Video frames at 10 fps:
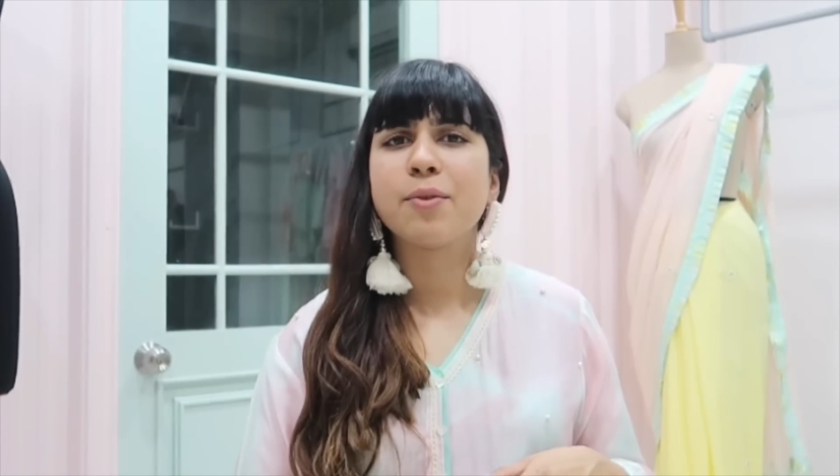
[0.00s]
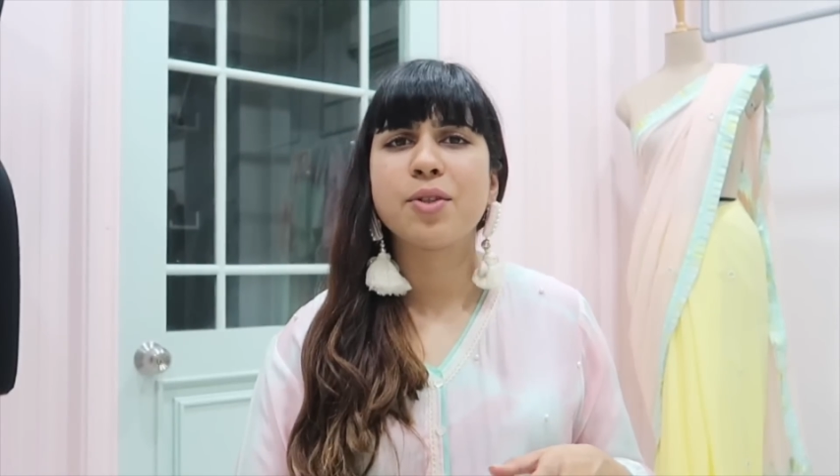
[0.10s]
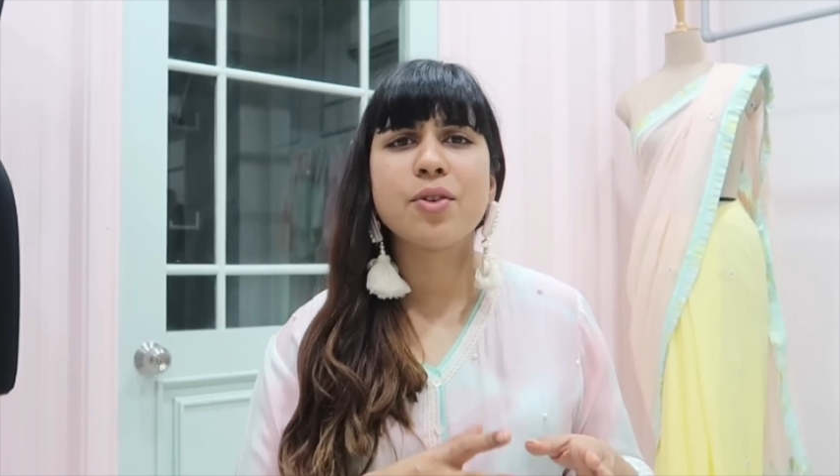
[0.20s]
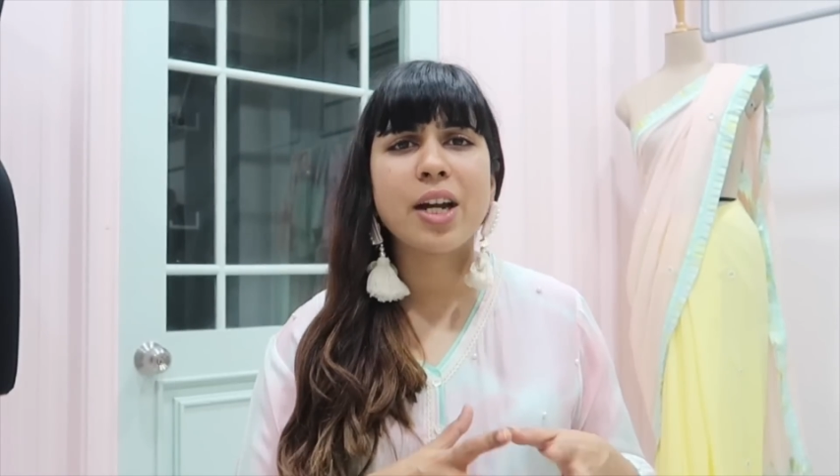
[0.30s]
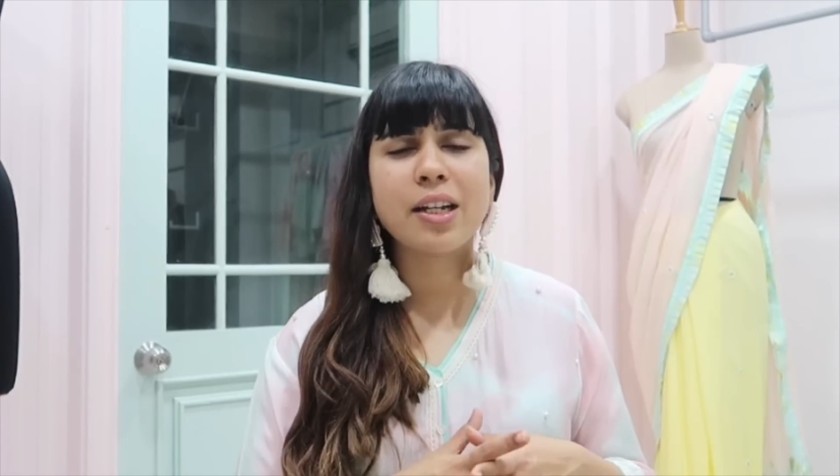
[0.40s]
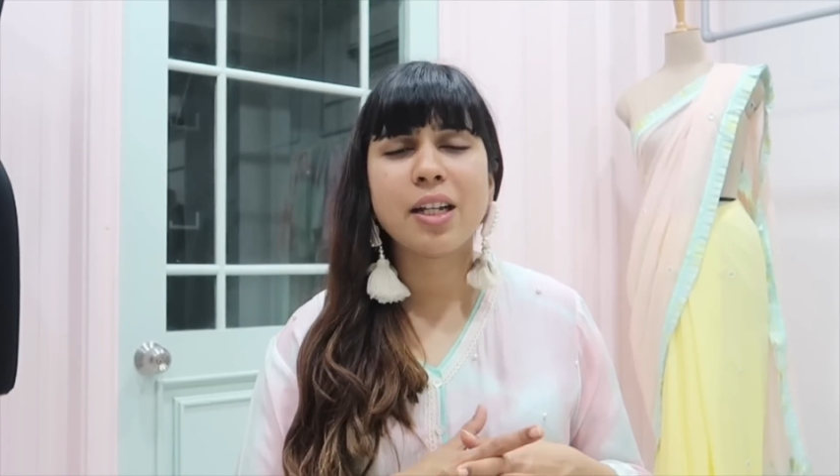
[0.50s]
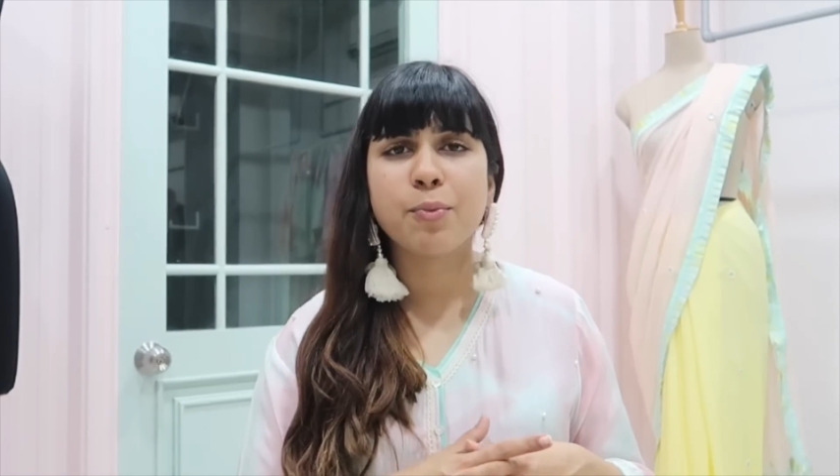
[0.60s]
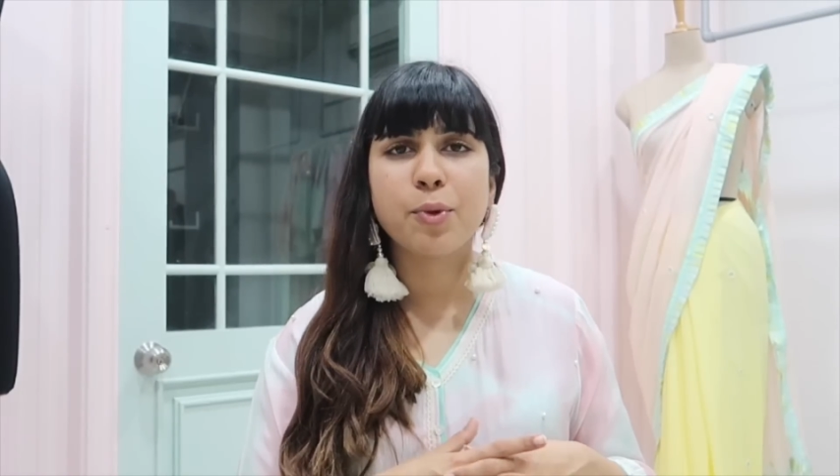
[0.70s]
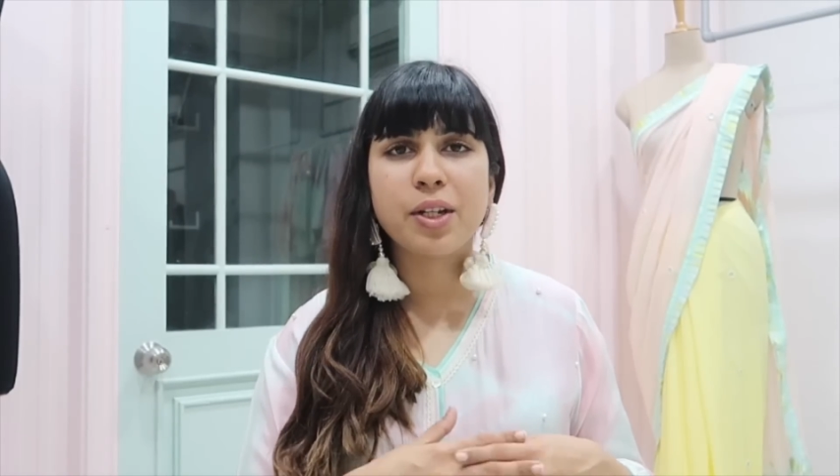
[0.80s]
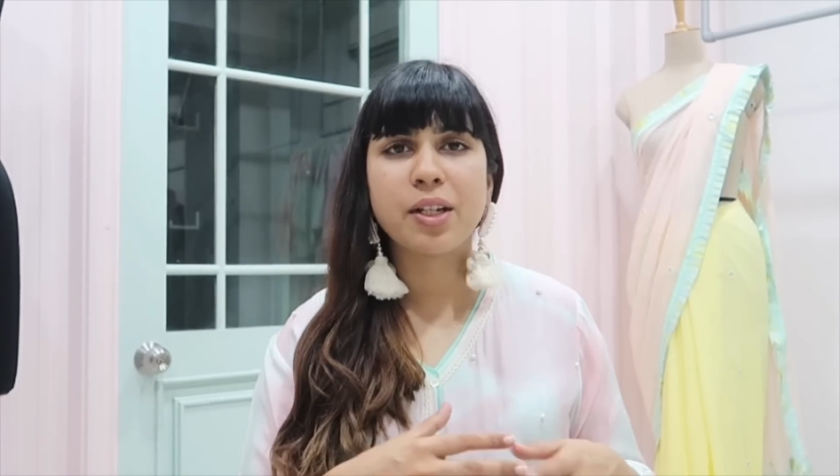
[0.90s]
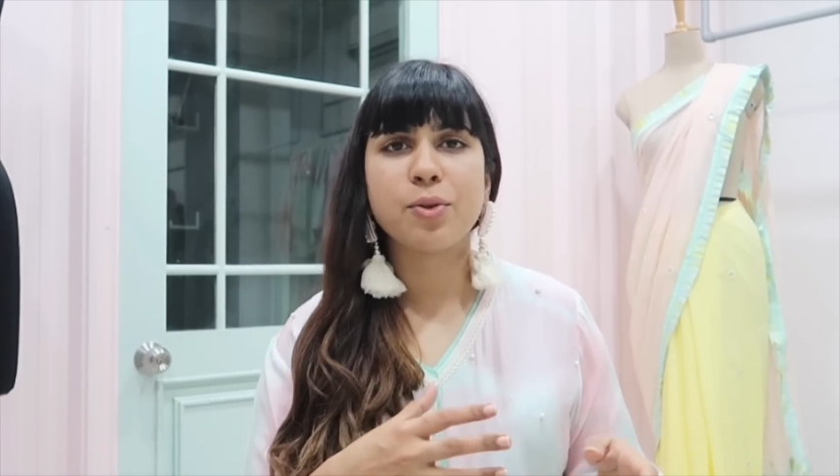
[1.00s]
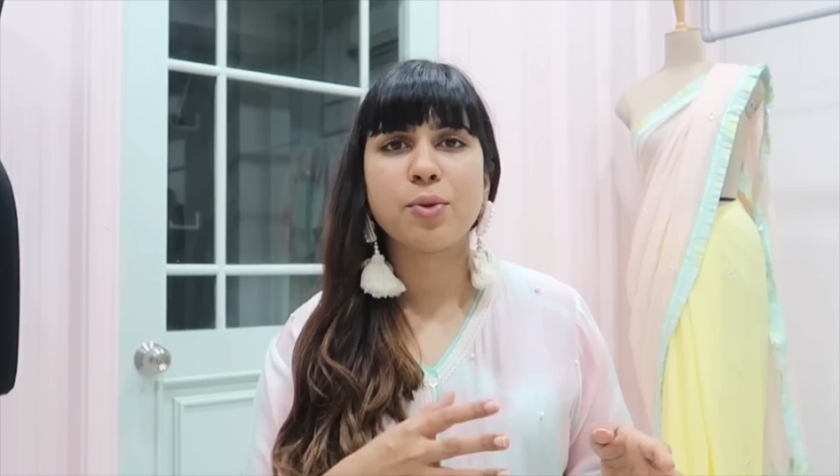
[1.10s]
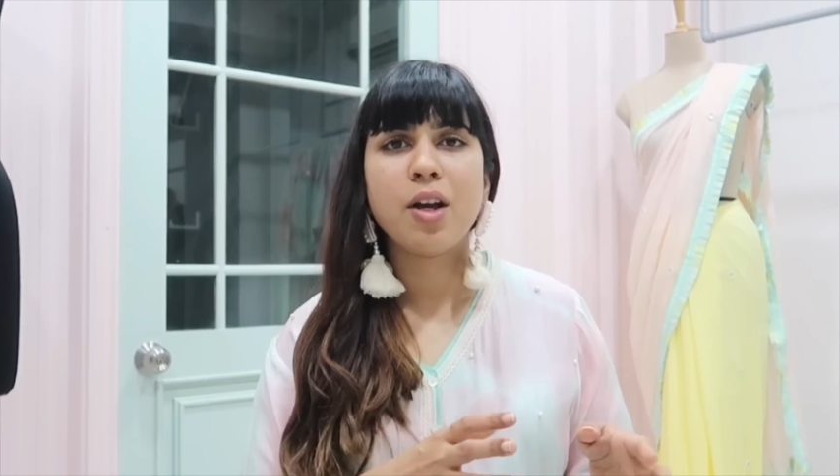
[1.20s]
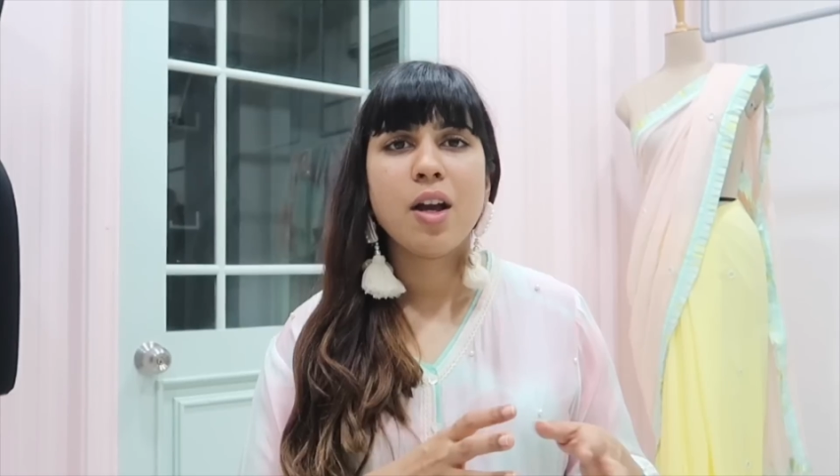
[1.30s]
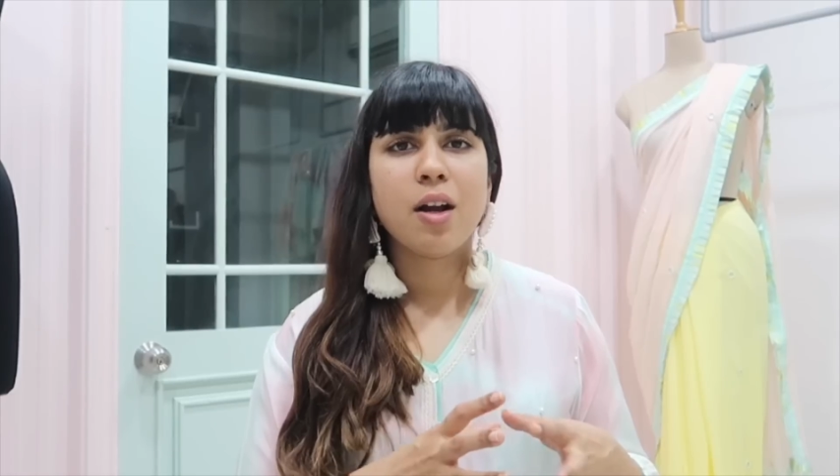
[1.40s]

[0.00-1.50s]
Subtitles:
I was directly reporting to